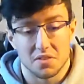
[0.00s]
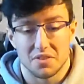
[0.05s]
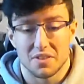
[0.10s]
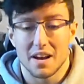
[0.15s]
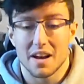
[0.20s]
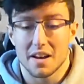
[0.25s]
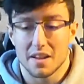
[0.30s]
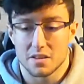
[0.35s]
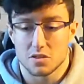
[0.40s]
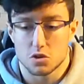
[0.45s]

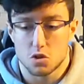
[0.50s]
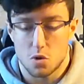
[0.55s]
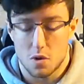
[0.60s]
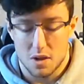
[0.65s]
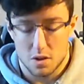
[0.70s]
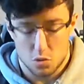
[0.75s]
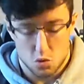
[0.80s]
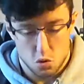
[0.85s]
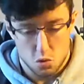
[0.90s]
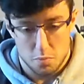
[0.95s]
That is
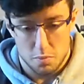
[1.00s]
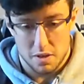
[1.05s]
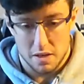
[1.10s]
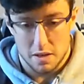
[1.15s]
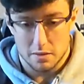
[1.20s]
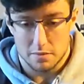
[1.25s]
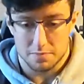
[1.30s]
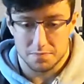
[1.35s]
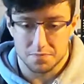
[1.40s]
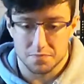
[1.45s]
going to
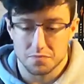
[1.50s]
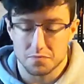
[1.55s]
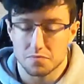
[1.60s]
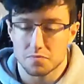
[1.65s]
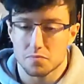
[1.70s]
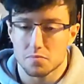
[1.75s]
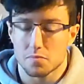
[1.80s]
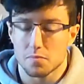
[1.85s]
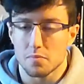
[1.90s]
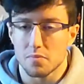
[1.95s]
be
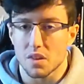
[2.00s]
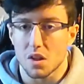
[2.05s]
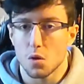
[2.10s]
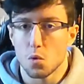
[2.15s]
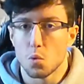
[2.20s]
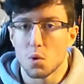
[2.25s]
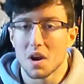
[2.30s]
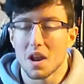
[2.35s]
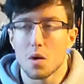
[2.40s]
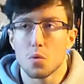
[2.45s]

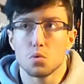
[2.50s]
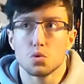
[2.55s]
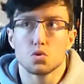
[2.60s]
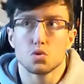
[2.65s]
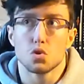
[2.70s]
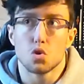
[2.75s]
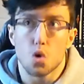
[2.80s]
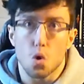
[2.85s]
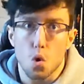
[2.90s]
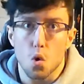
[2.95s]
what I
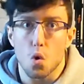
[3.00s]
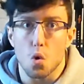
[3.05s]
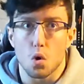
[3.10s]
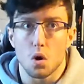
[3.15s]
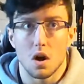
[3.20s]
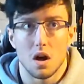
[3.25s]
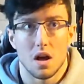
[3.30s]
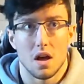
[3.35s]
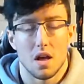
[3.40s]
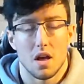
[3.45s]
would
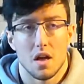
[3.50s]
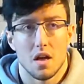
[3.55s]
call